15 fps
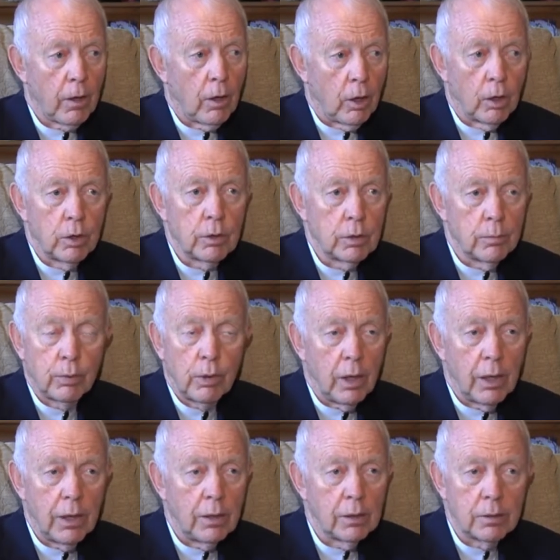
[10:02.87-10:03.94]
on the
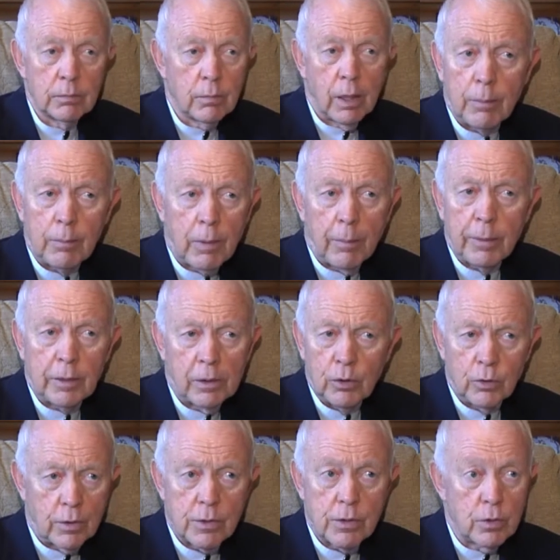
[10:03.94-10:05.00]
brain and mapping,
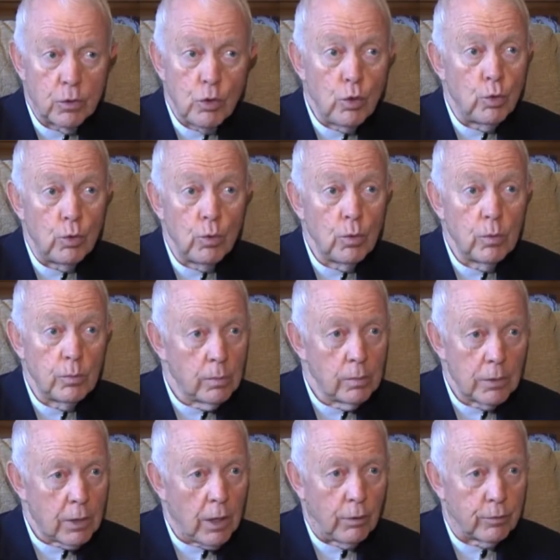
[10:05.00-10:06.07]
this new
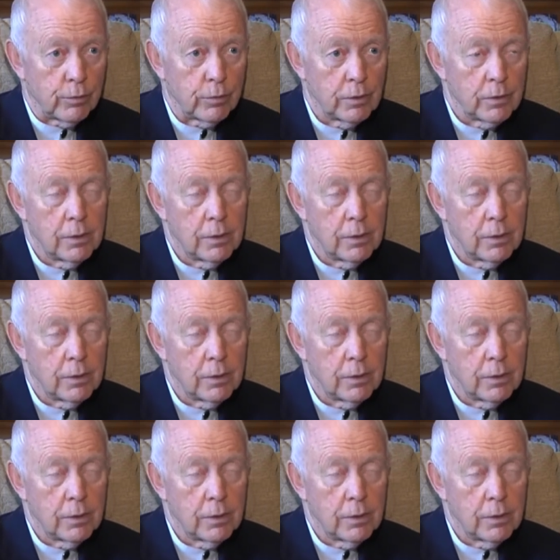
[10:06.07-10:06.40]
stuff?